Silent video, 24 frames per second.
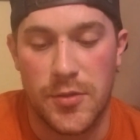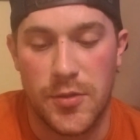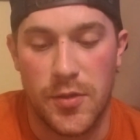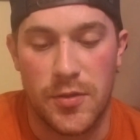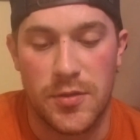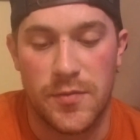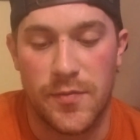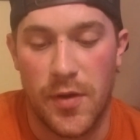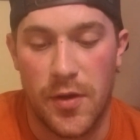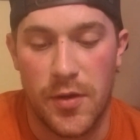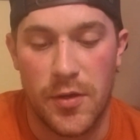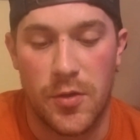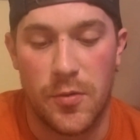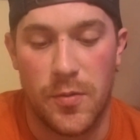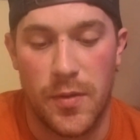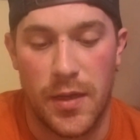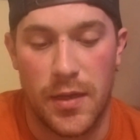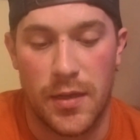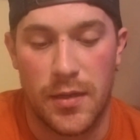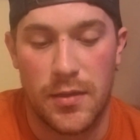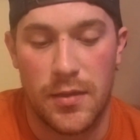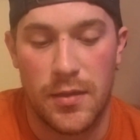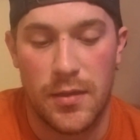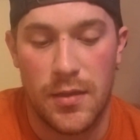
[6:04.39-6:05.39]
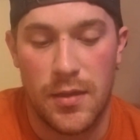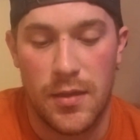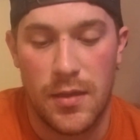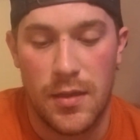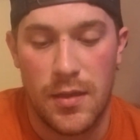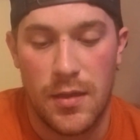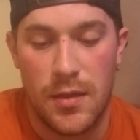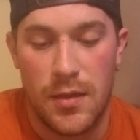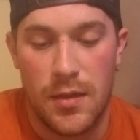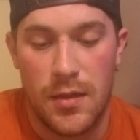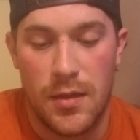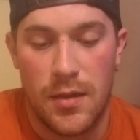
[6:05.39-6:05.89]
It's very quick.
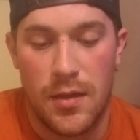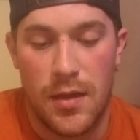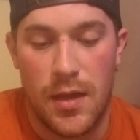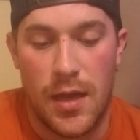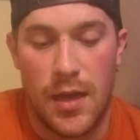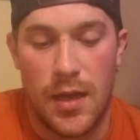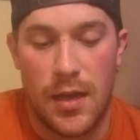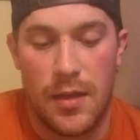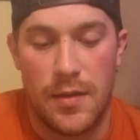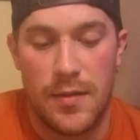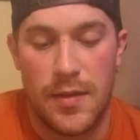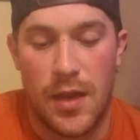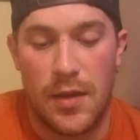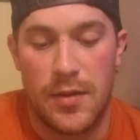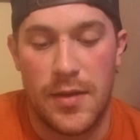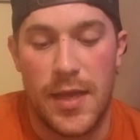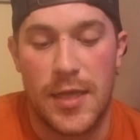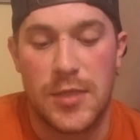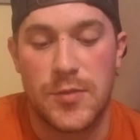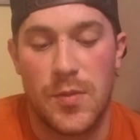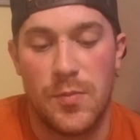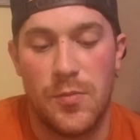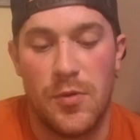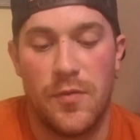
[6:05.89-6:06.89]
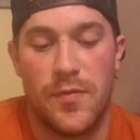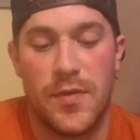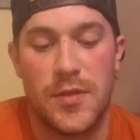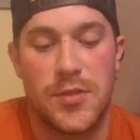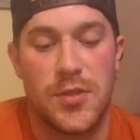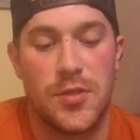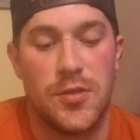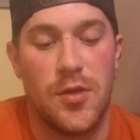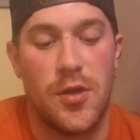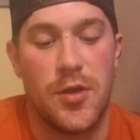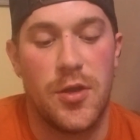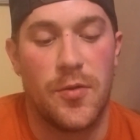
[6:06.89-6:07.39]
Now, next we move into
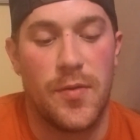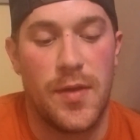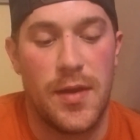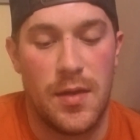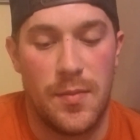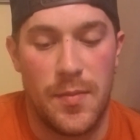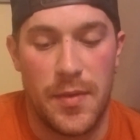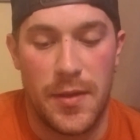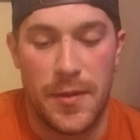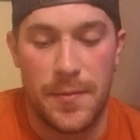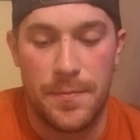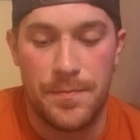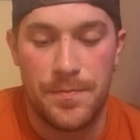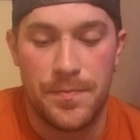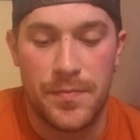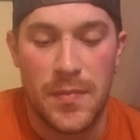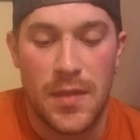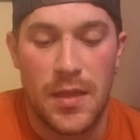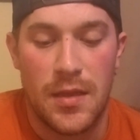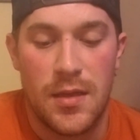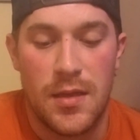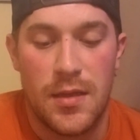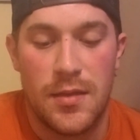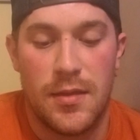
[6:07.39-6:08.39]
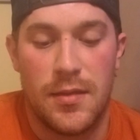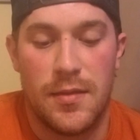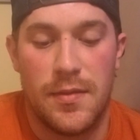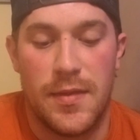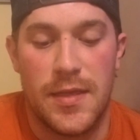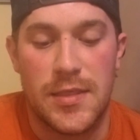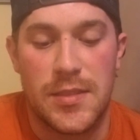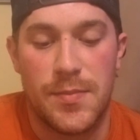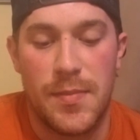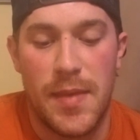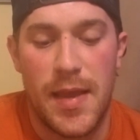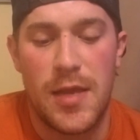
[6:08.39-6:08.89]
Know Your Enemy.
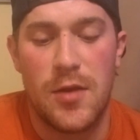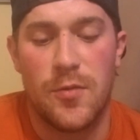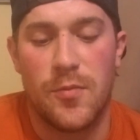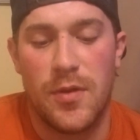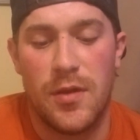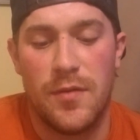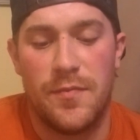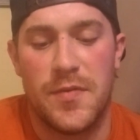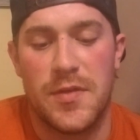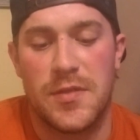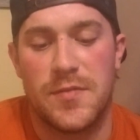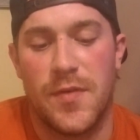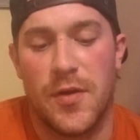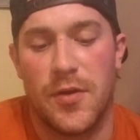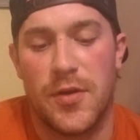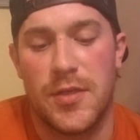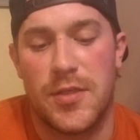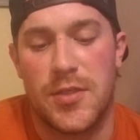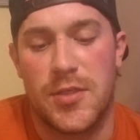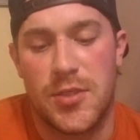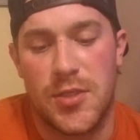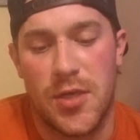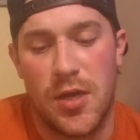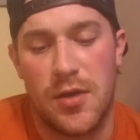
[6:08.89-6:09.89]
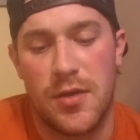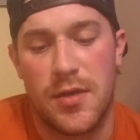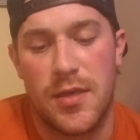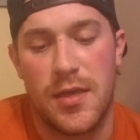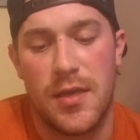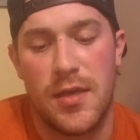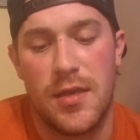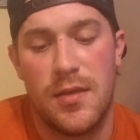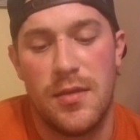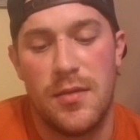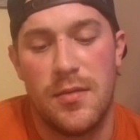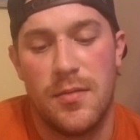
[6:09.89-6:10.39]
This main riff is very
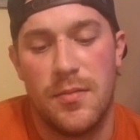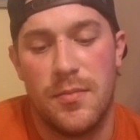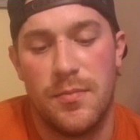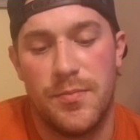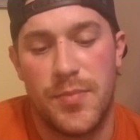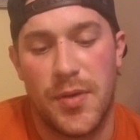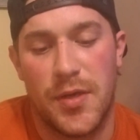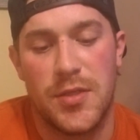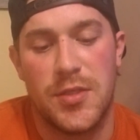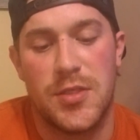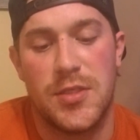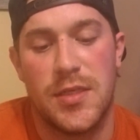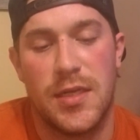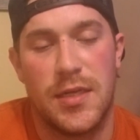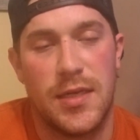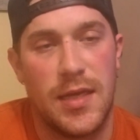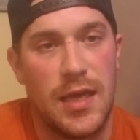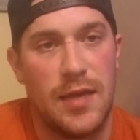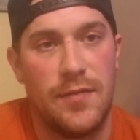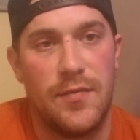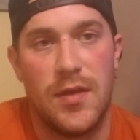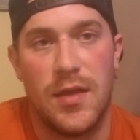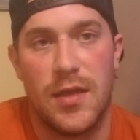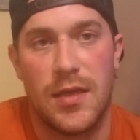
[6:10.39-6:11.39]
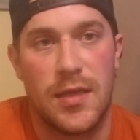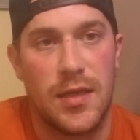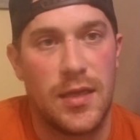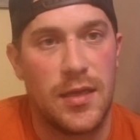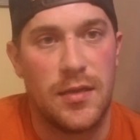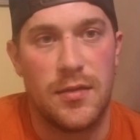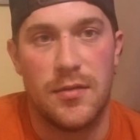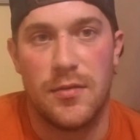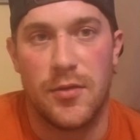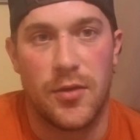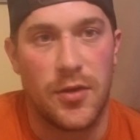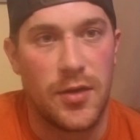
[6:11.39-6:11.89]
chunky, punchy, and heavy.
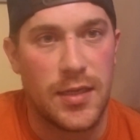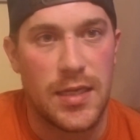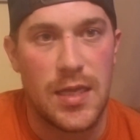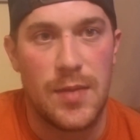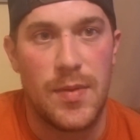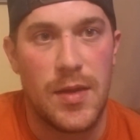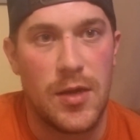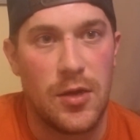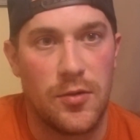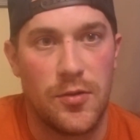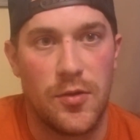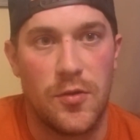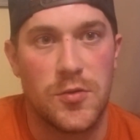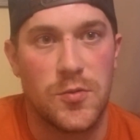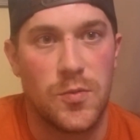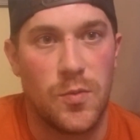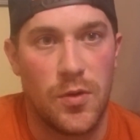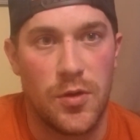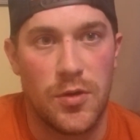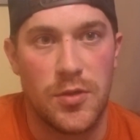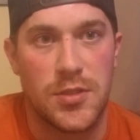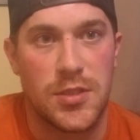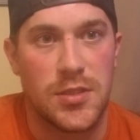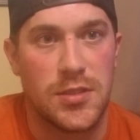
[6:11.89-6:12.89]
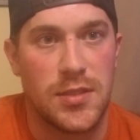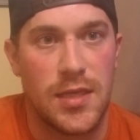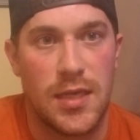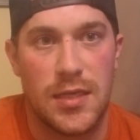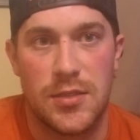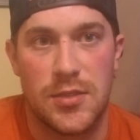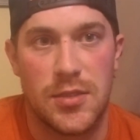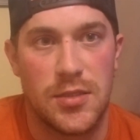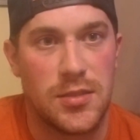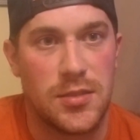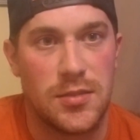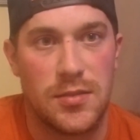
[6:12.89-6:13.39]
Again, you're going to keep hearing those words
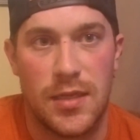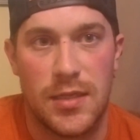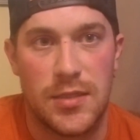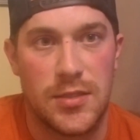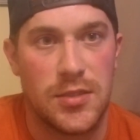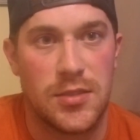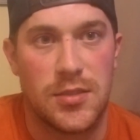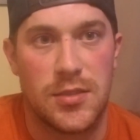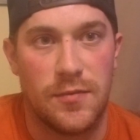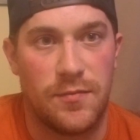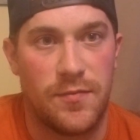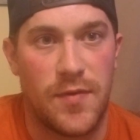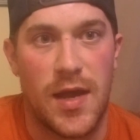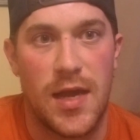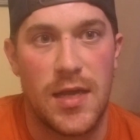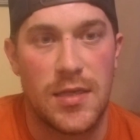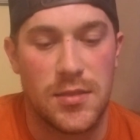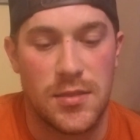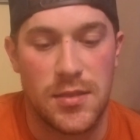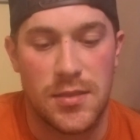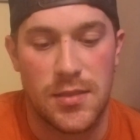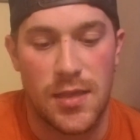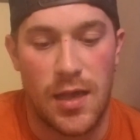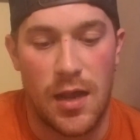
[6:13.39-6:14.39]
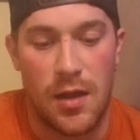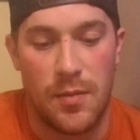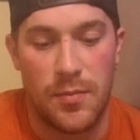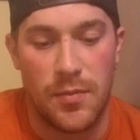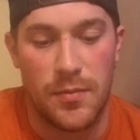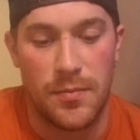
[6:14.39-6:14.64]
because it just defines this album.